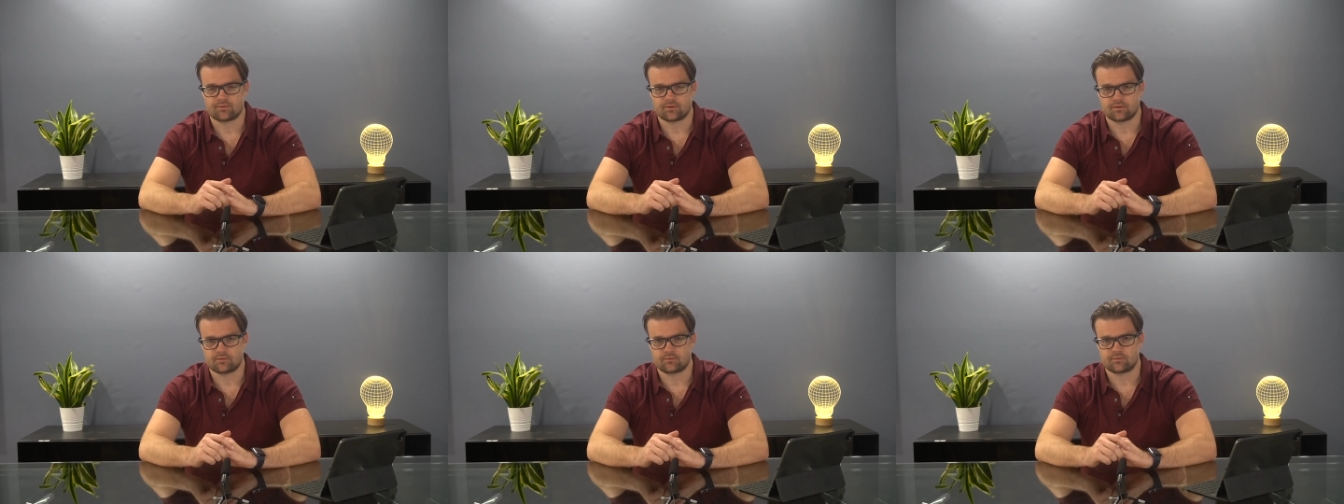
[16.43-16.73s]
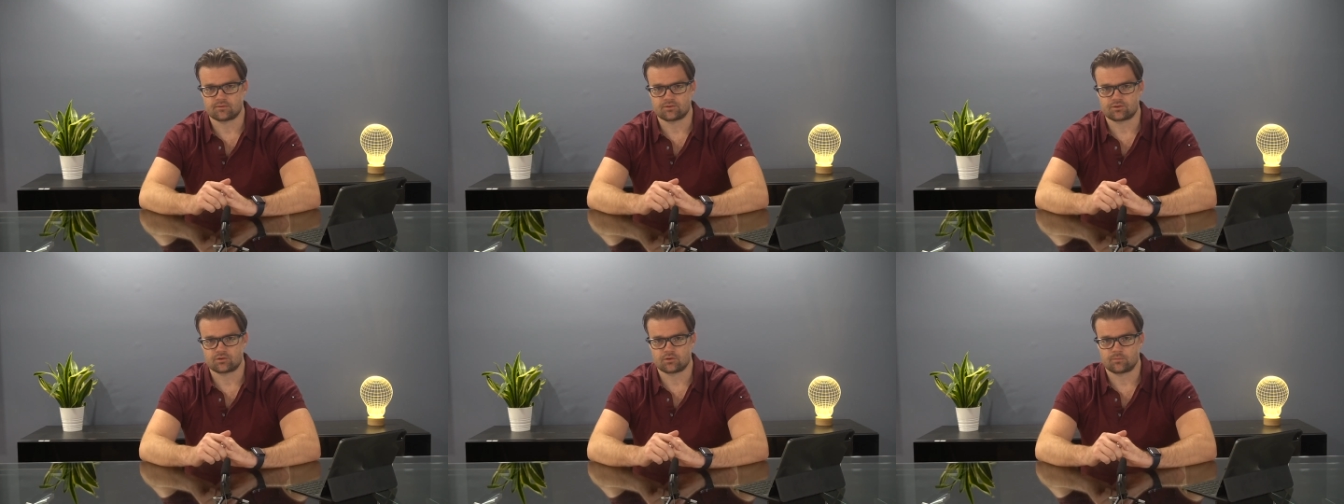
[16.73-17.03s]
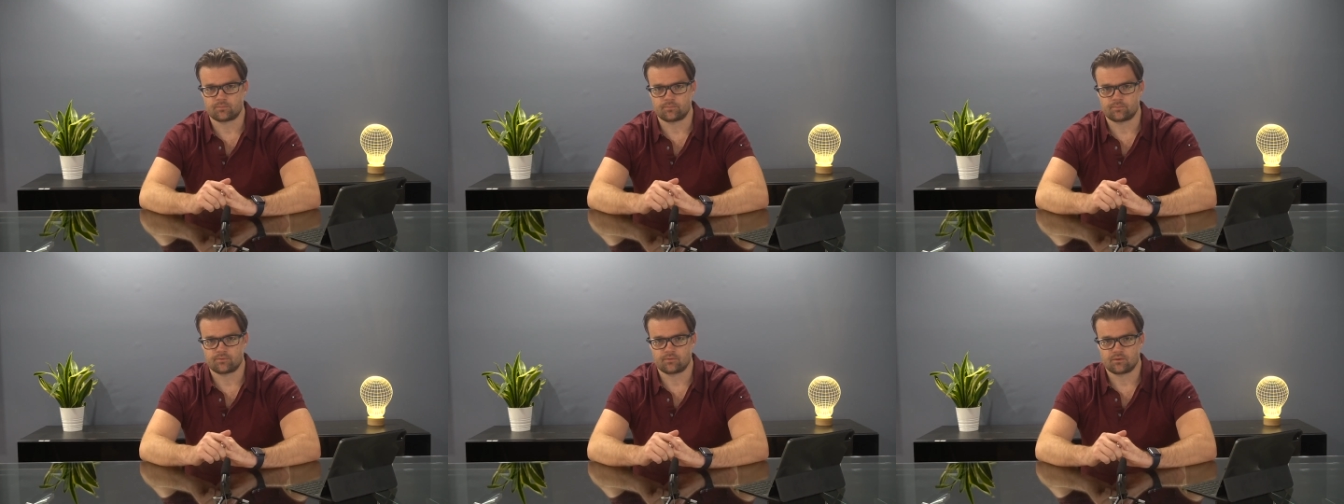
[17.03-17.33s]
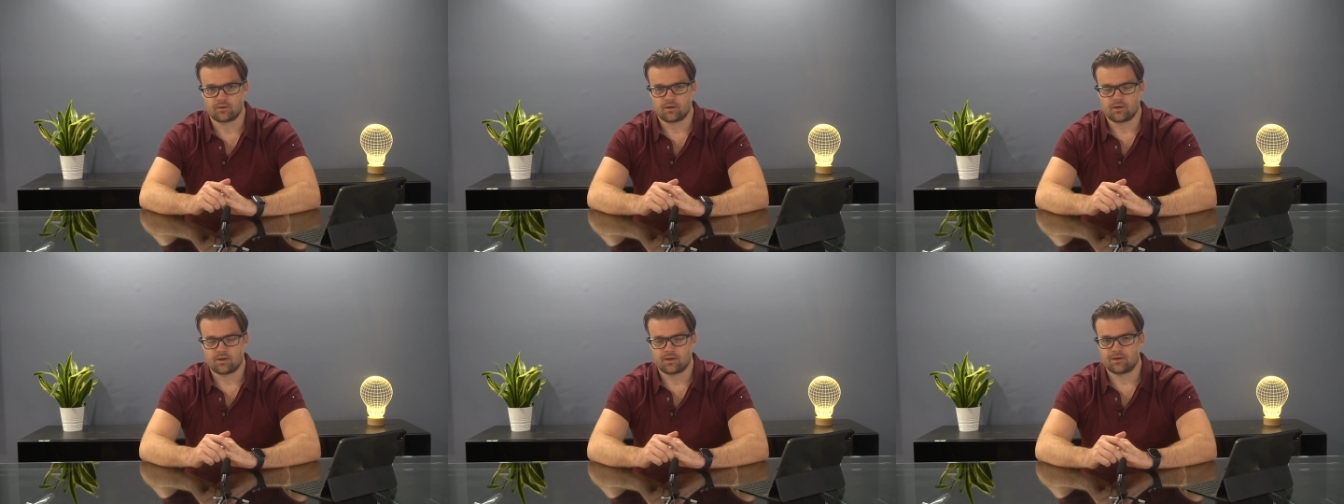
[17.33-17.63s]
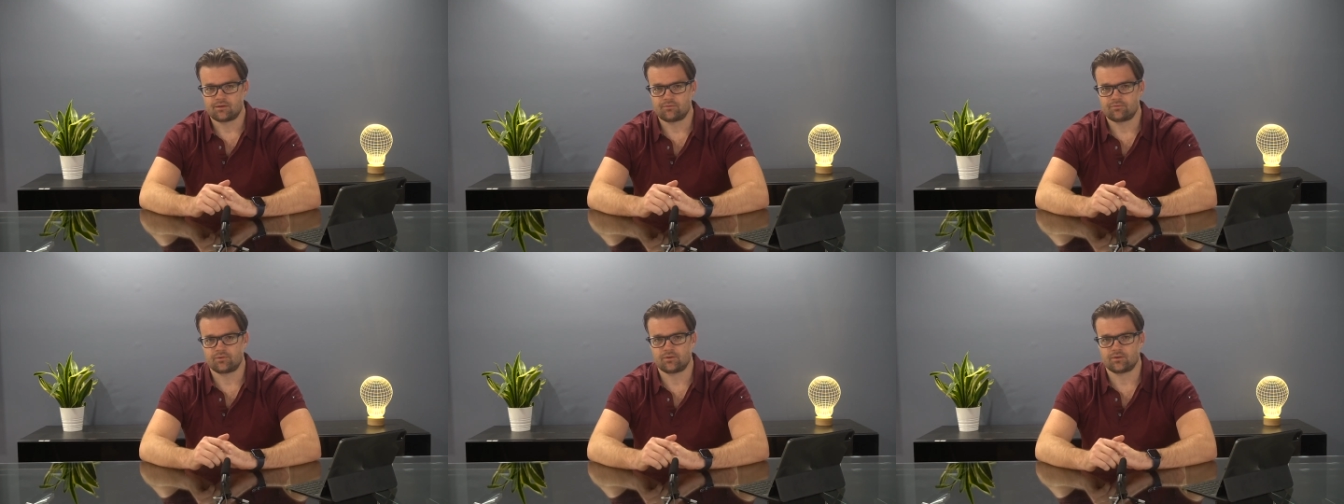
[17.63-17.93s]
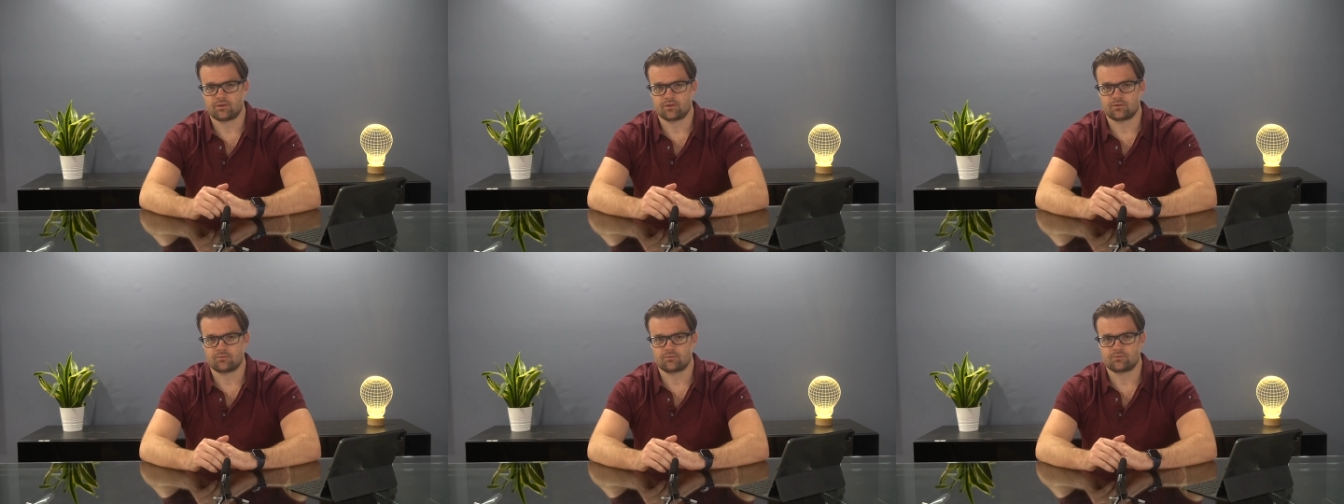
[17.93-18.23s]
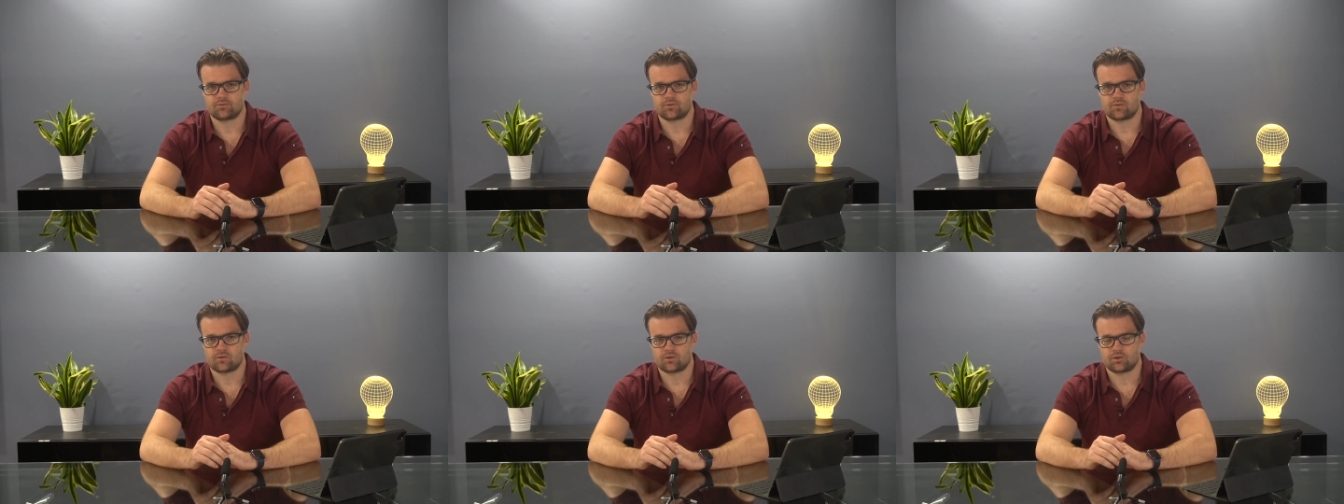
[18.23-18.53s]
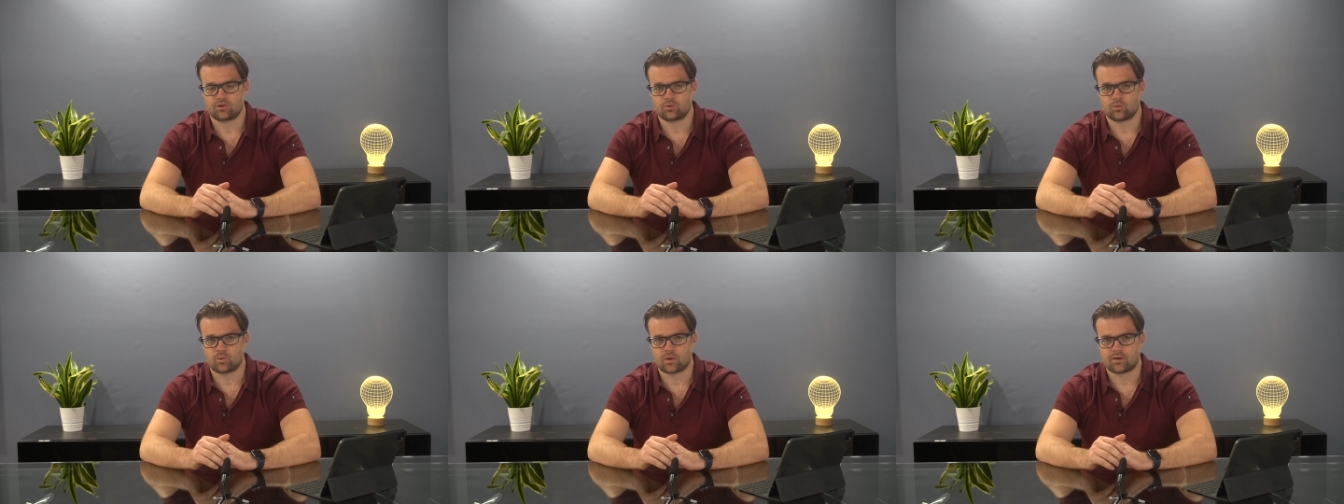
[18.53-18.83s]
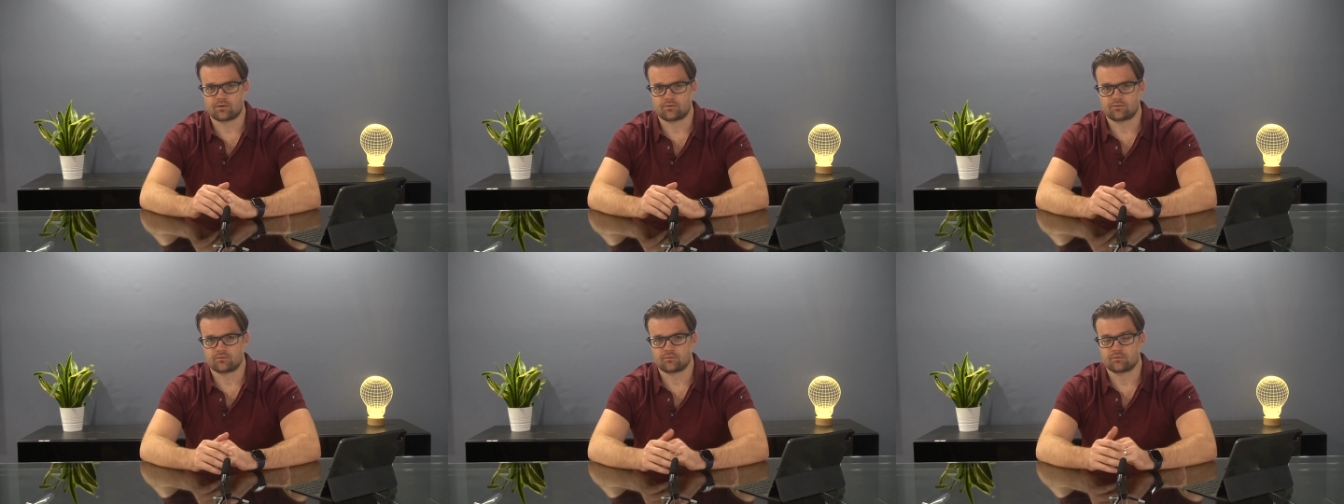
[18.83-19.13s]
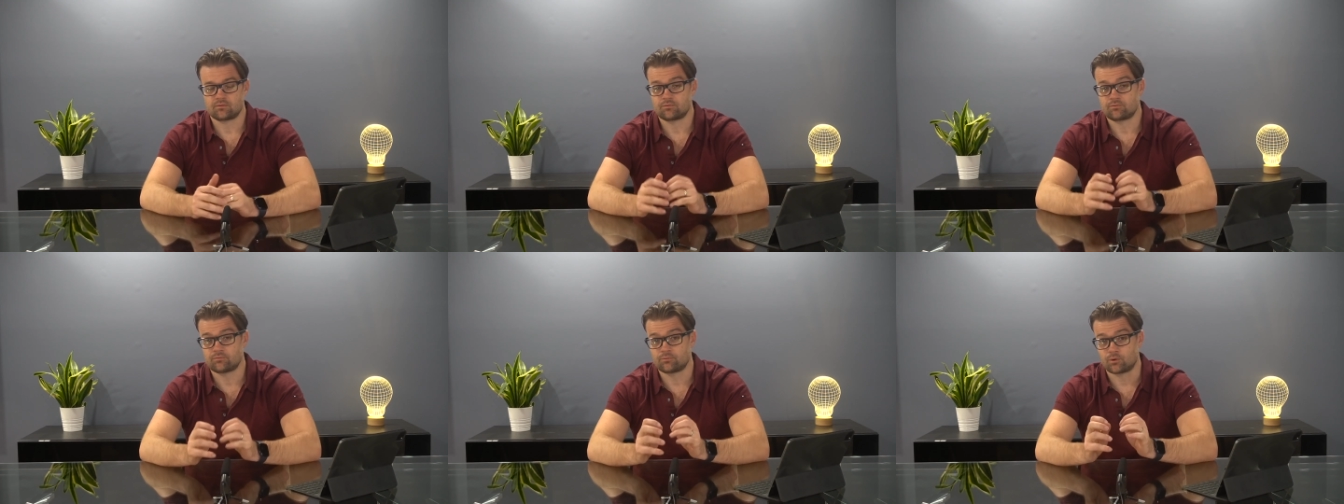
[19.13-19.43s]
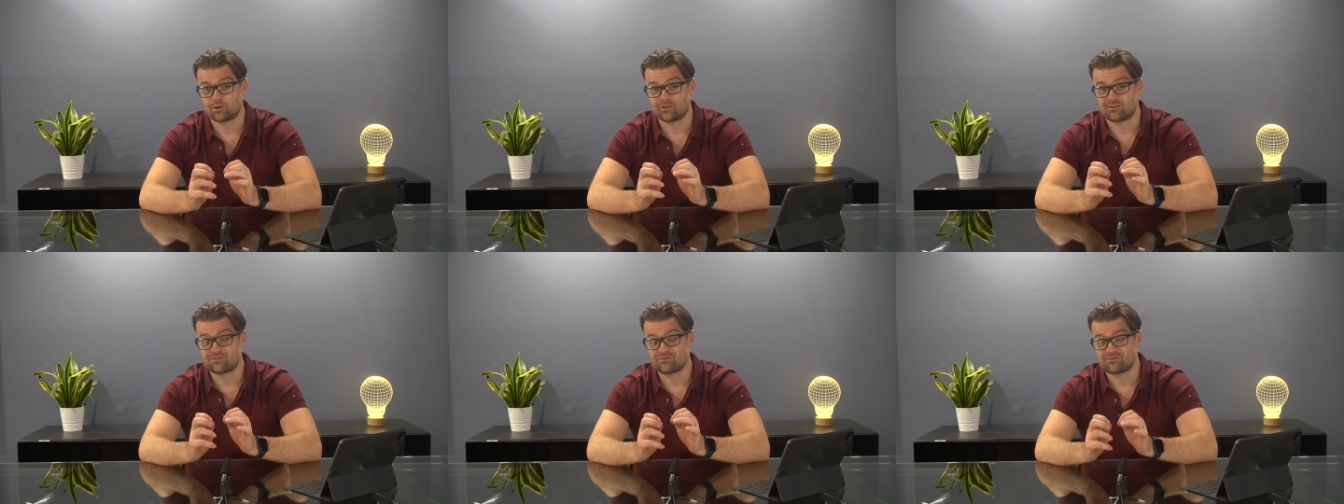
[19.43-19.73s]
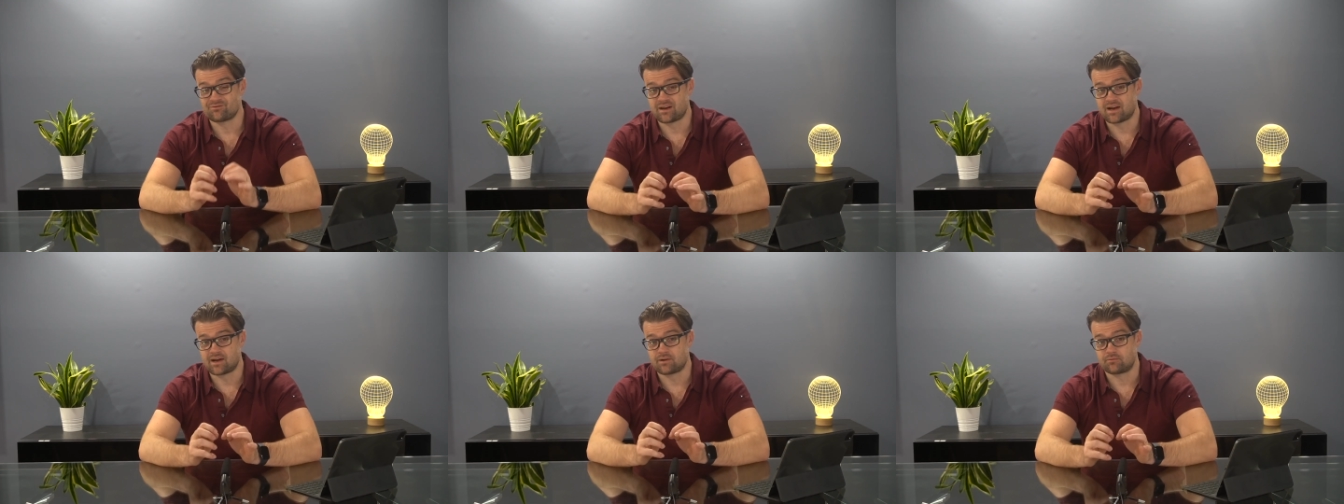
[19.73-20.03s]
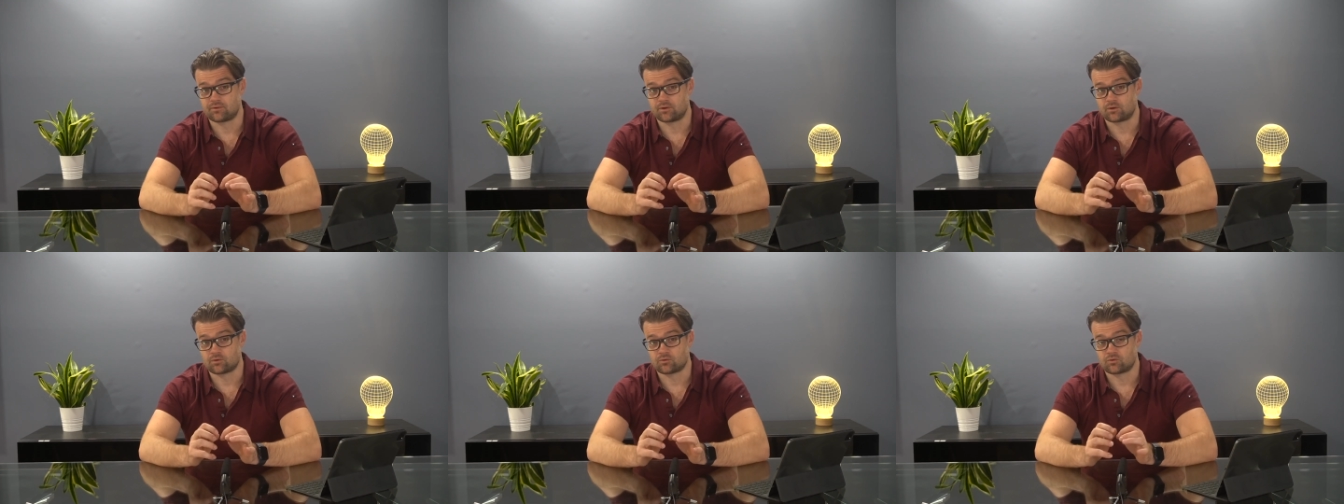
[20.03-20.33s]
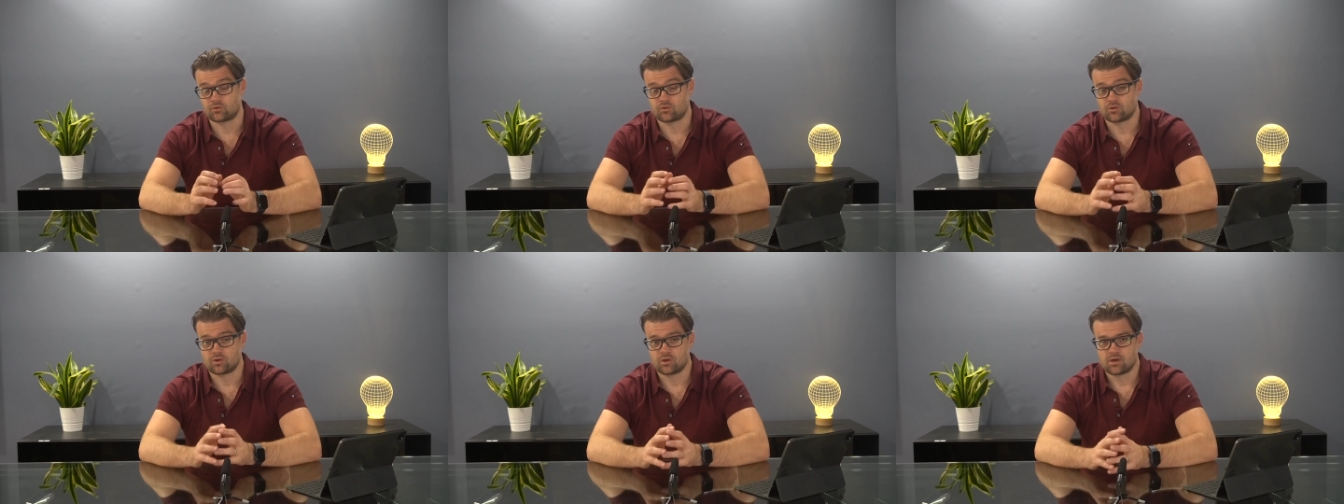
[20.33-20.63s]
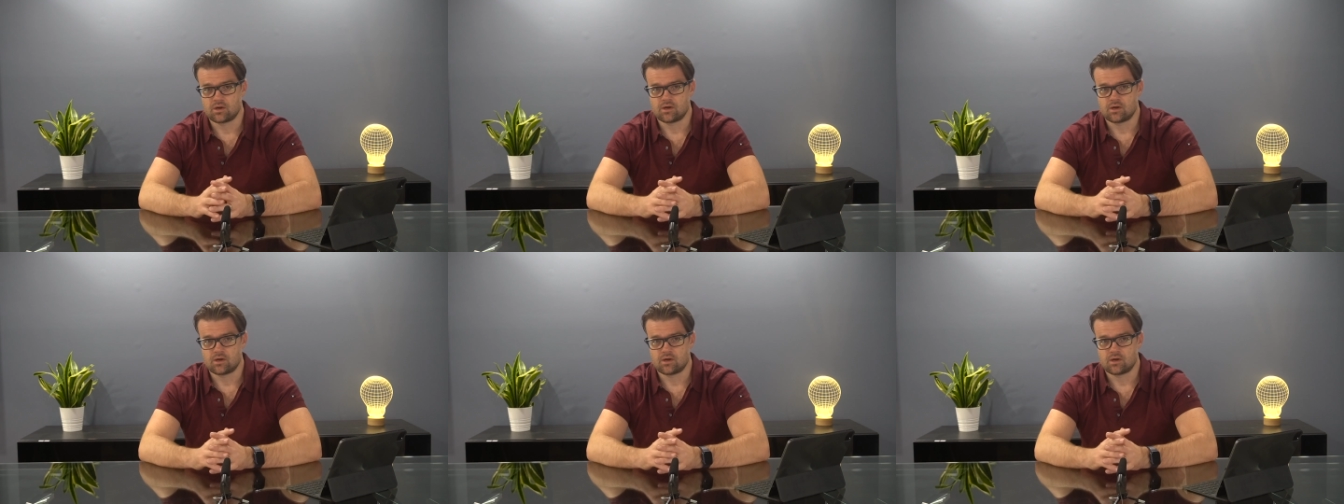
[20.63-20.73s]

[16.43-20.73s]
citizenship if he lives in the U.S. for 5 years.